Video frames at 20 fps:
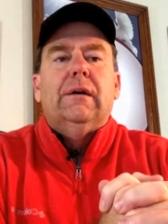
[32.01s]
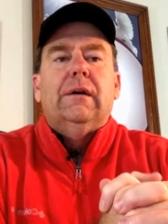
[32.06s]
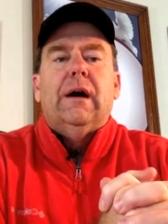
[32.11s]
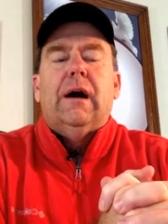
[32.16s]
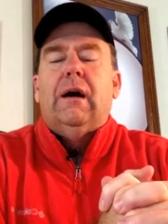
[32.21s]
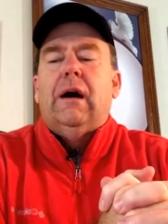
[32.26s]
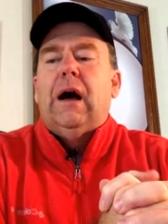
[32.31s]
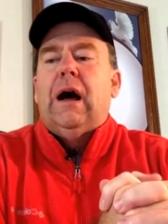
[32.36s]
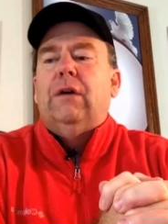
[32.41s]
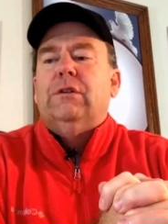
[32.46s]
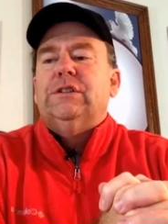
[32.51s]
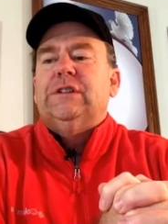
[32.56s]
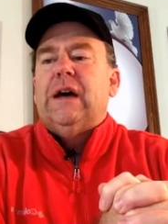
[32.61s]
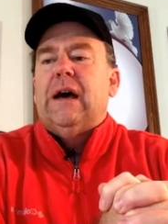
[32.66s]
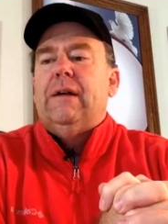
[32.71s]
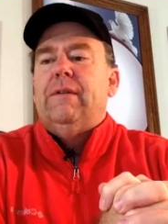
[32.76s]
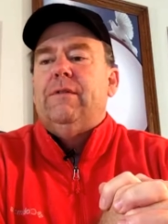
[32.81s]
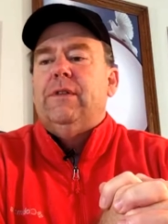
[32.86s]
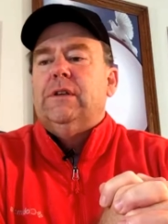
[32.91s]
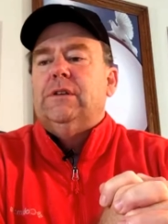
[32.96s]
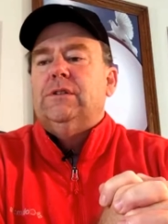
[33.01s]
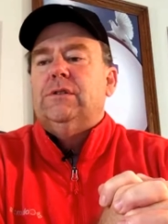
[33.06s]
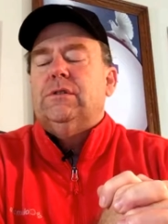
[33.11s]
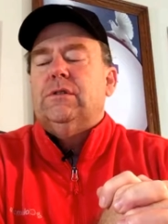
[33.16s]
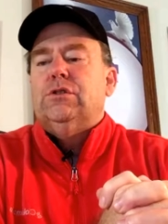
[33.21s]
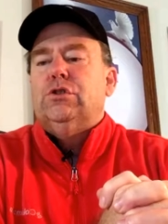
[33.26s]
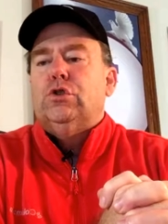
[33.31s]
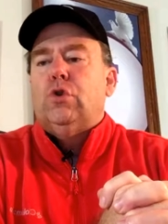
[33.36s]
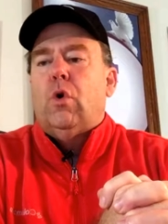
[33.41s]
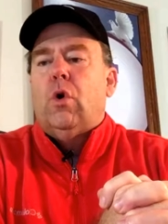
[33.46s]
uh, outside of this
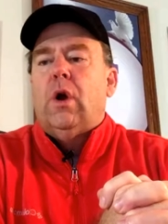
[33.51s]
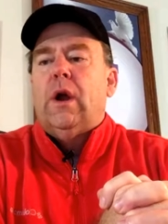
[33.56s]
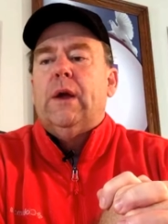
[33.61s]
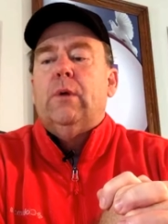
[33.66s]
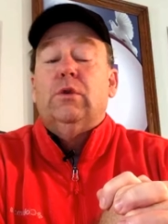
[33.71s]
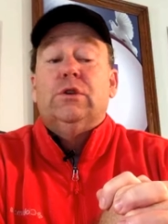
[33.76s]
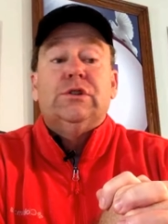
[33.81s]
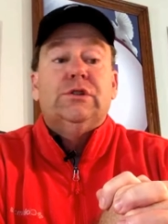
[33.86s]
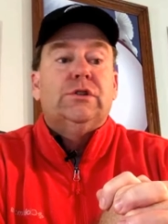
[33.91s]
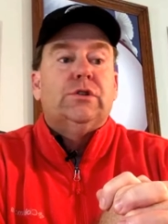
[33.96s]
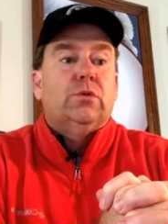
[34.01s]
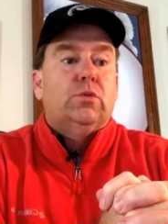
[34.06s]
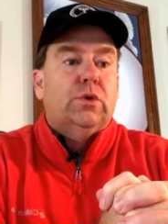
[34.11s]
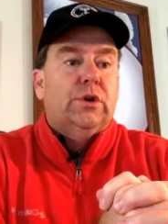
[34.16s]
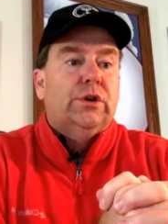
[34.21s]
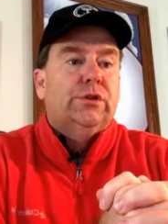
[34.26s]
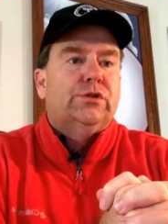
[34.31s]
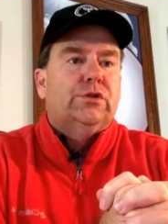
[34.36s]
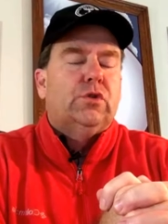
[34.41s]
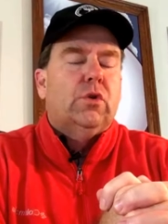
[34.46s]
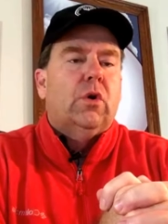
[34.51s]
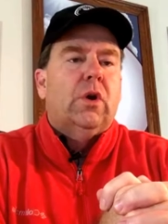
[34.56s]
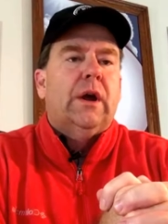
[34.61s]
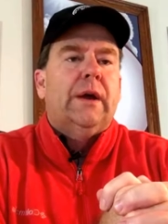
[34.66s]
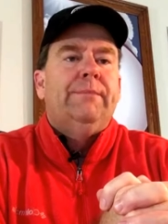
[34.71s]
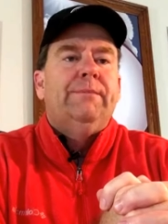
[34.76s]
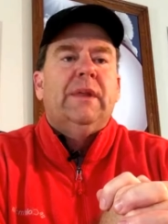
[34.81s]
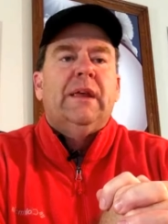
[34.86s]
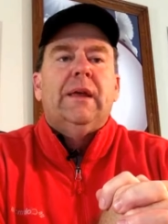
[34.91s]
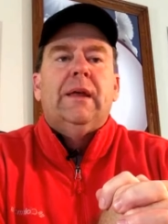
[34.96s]
story, which is a real story,